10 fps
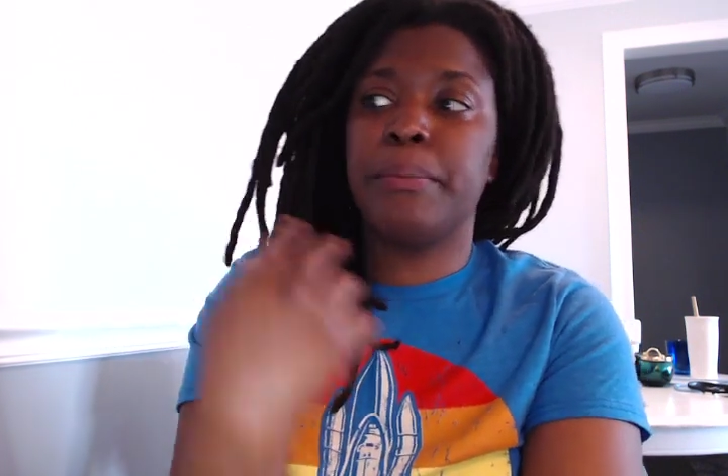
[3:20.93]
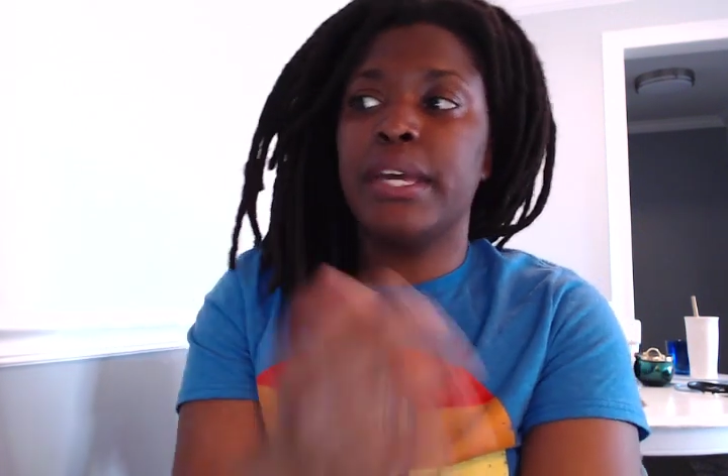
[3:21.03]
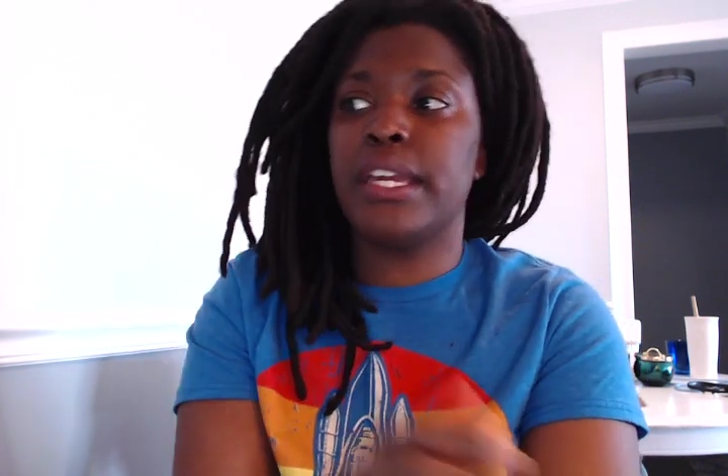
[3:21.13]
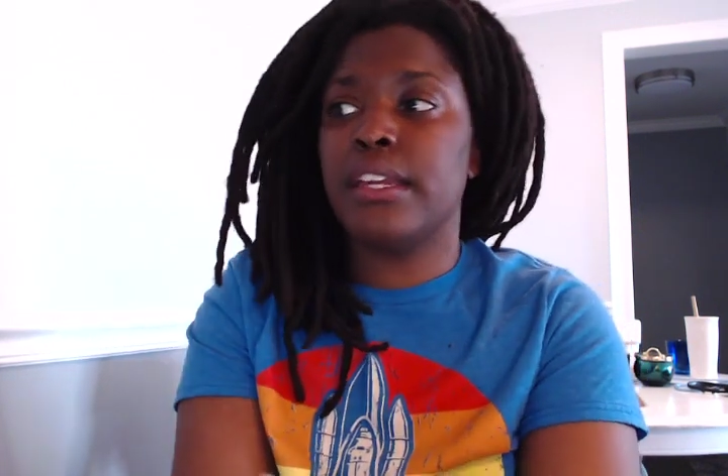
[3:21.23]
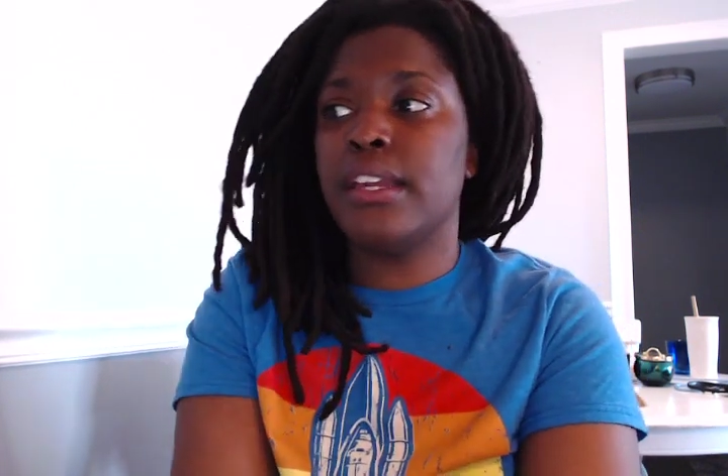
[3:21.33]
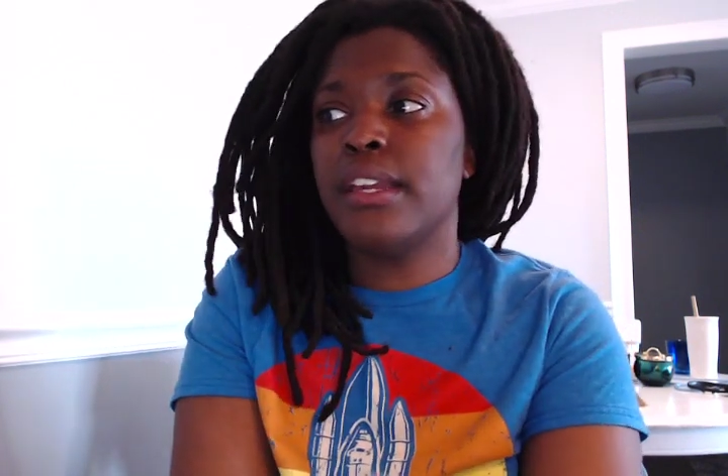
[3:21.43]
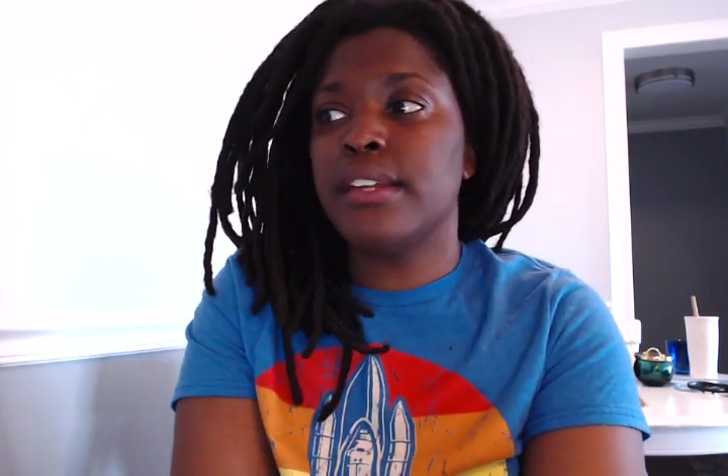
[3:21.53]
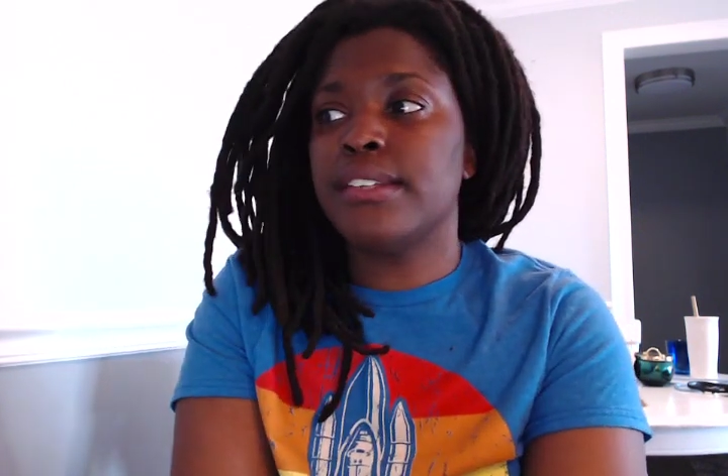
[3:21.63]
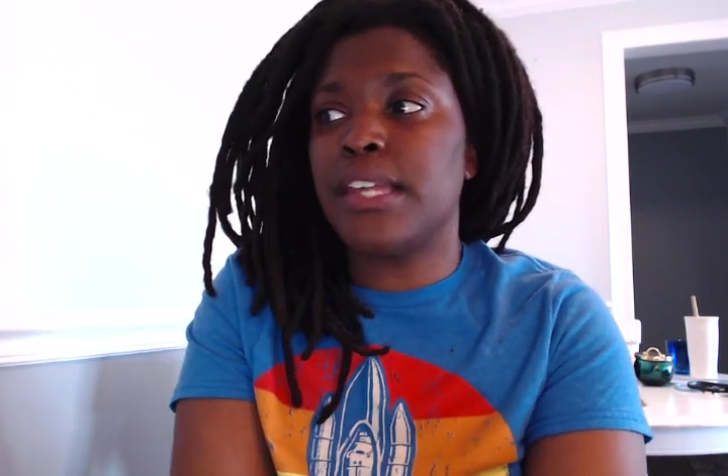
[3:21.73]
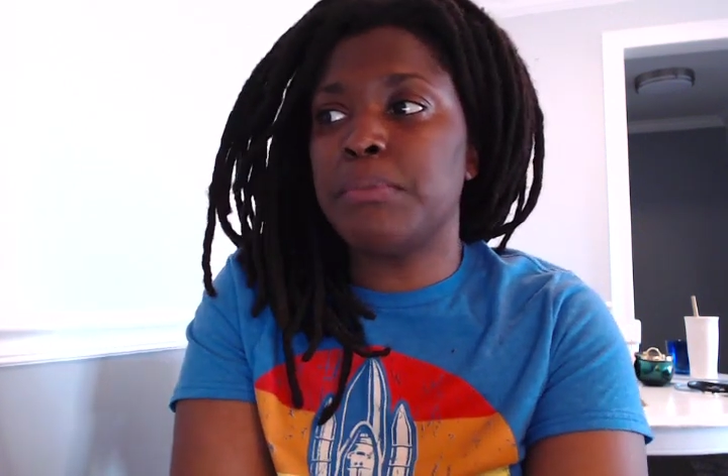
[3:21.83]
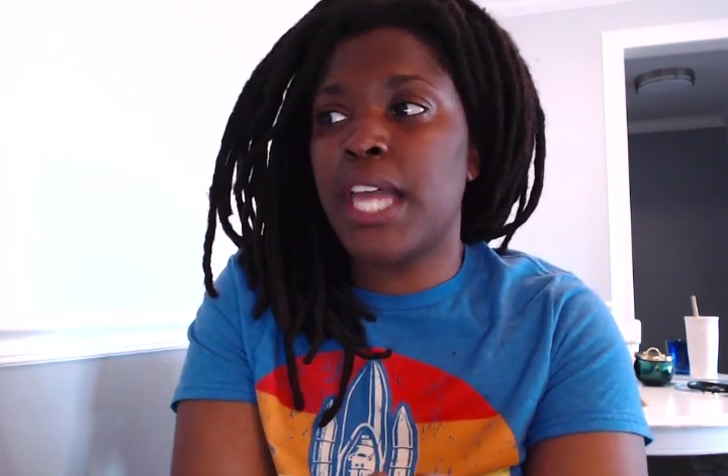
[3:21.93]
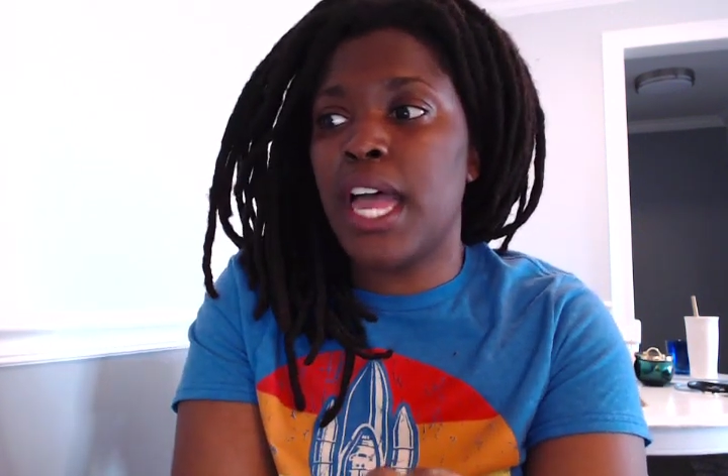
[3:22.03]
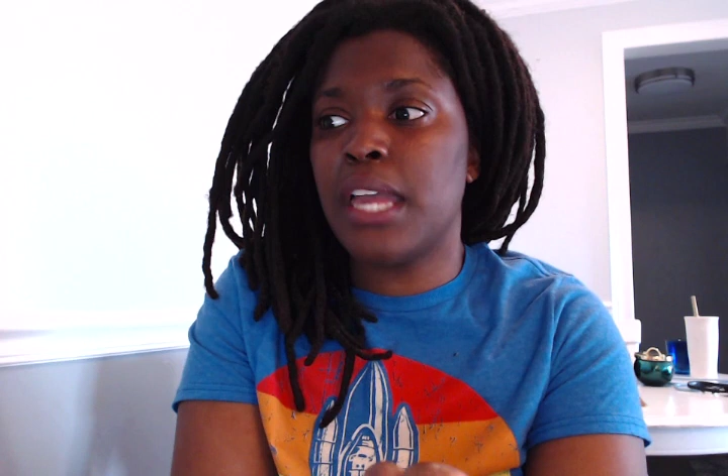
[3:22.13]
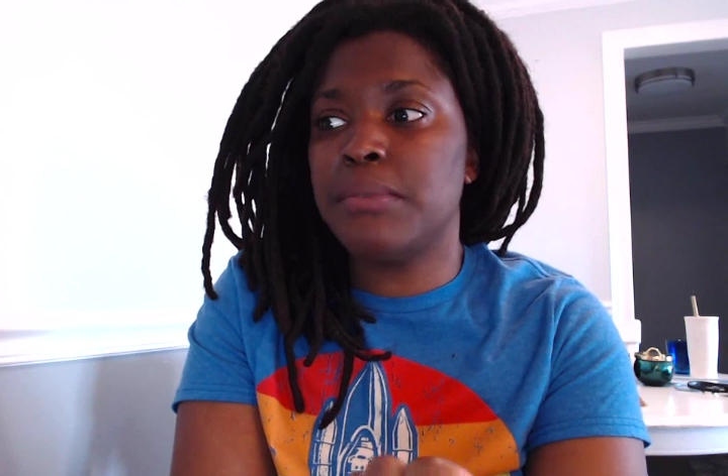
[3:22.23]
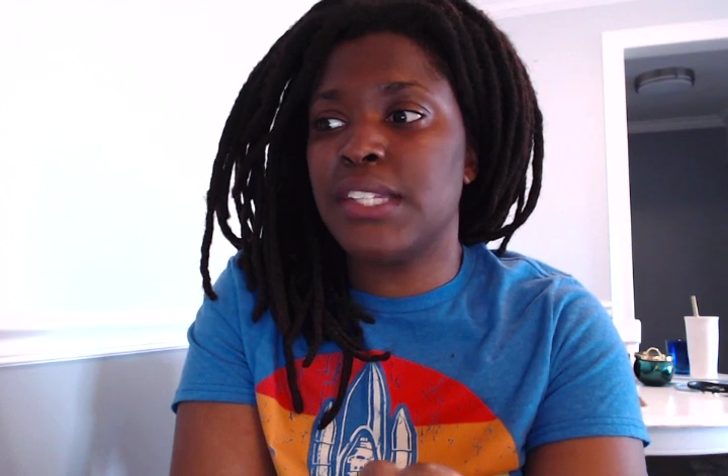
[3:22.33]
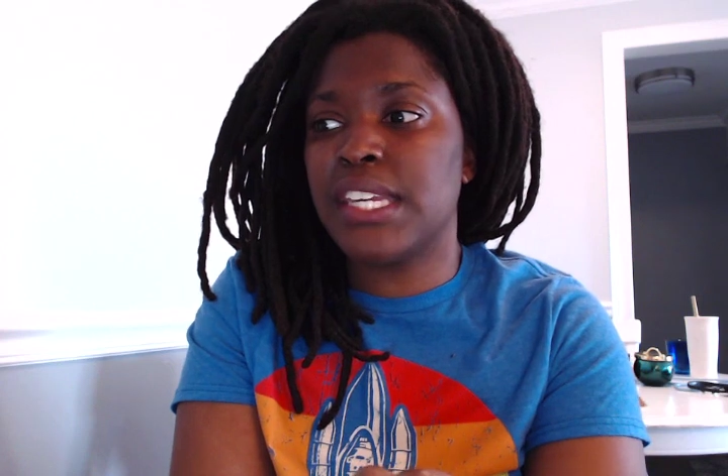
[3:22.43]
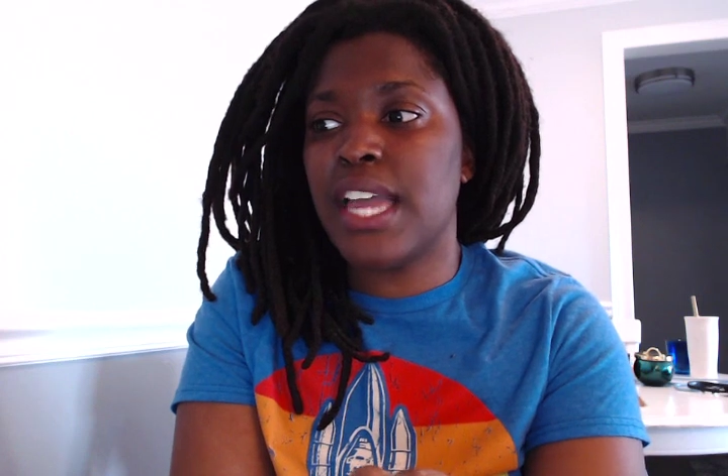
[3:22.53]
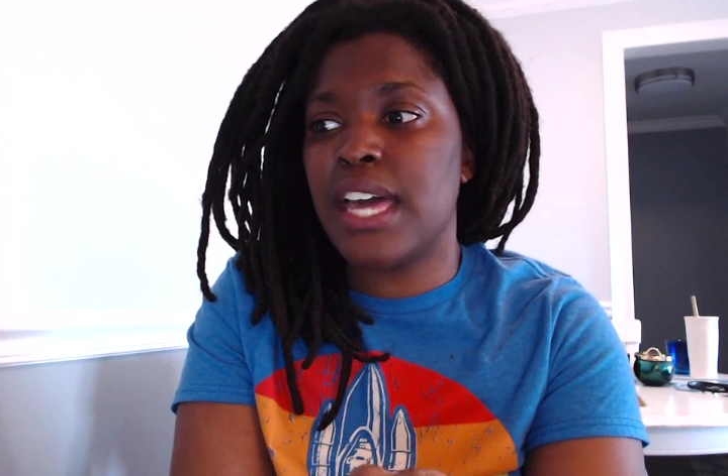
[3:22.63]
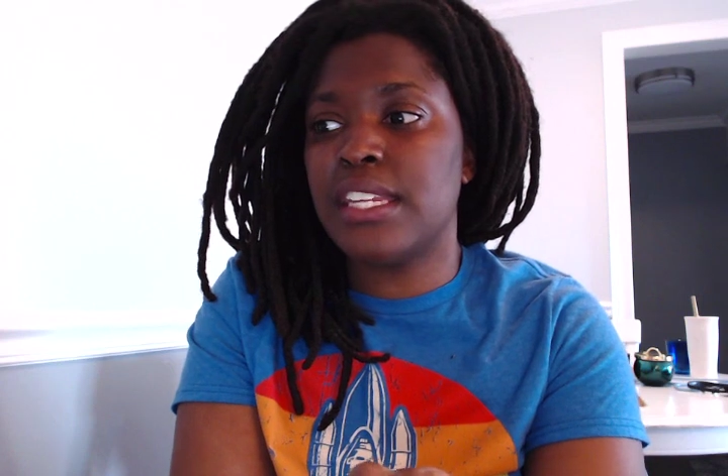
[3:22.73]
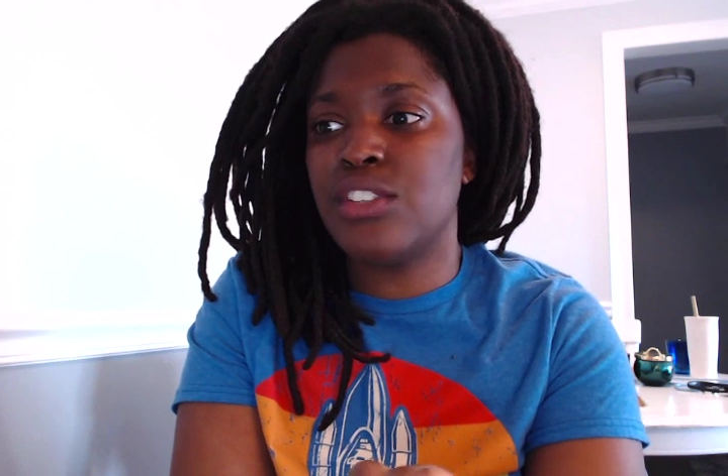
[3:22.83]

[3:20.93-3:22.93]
but sometimes it kind of